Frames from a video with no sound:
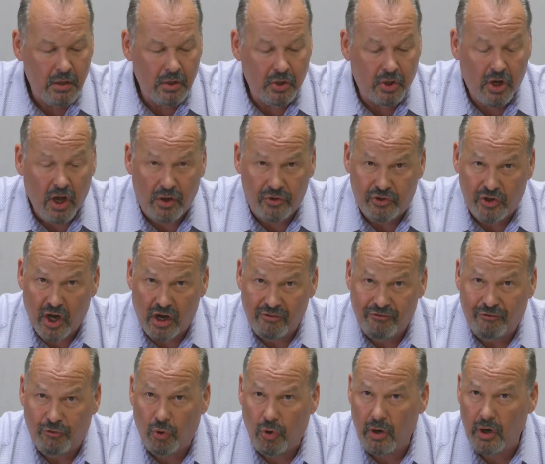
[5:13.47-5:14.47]
You call
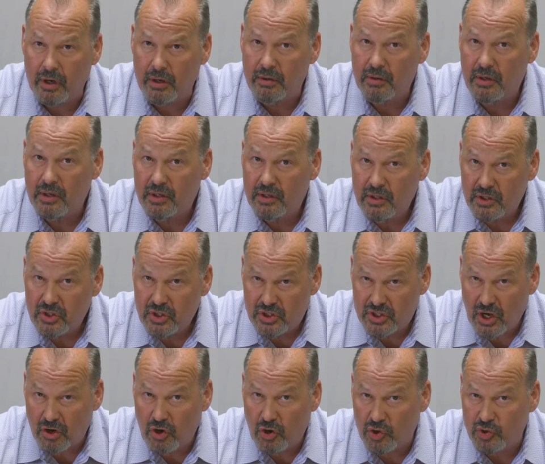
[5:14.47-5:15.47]
Doug Ford,
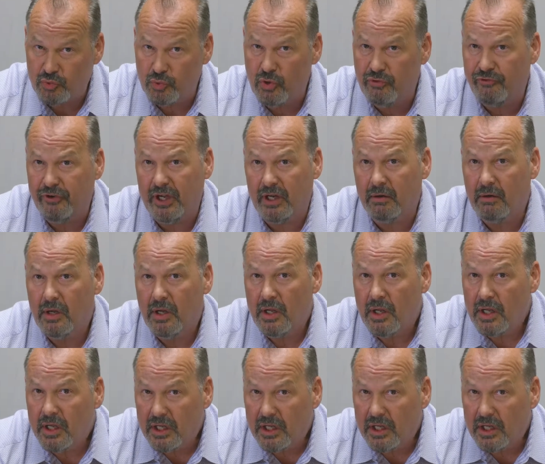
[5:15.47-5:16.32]
Suncoast Roofing,